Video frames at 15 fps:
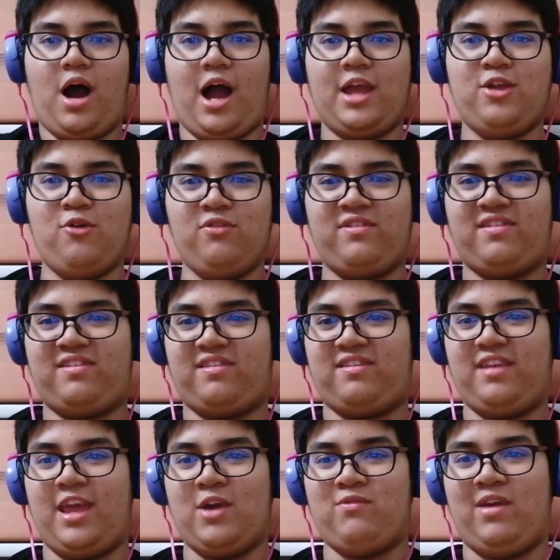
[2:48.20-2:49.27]
Are you
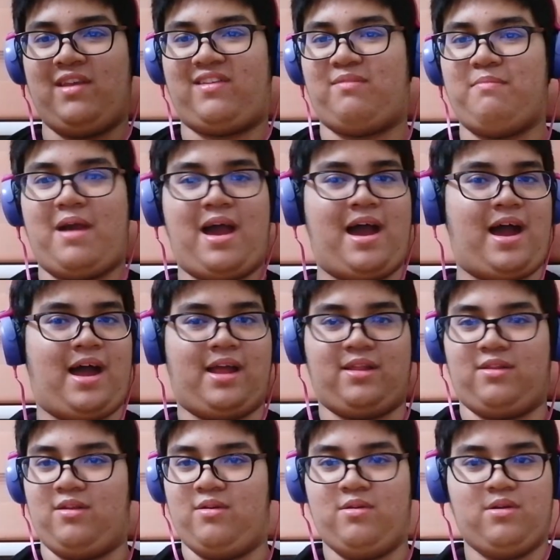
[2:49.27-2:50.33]
serious,
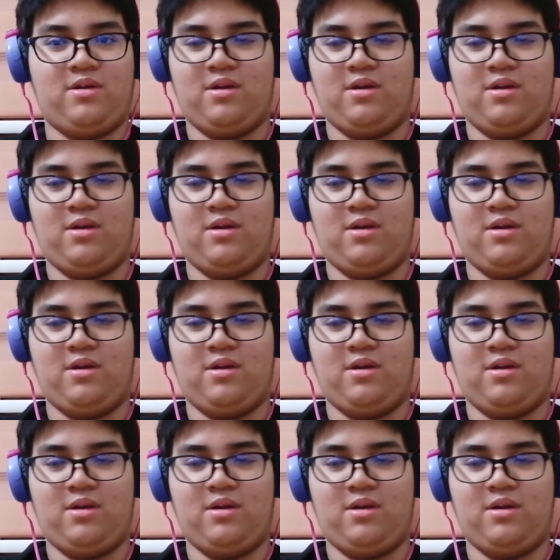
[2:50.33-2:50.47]
man?